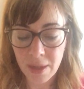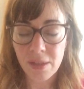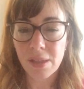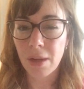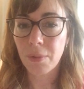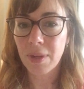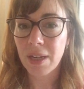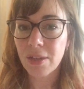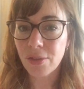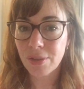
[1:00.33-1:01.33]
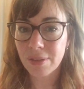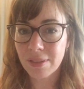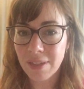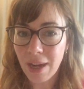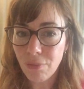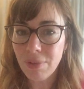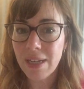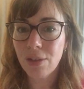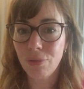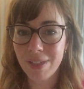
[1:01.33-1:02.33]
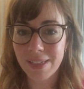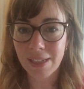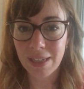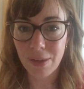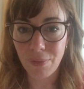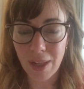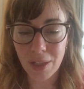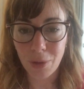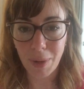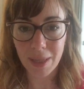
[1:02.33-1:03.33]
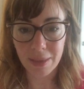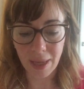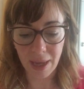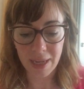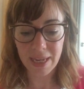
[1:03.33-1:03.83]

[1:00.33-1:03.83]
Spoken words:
So now really critically evaluate that.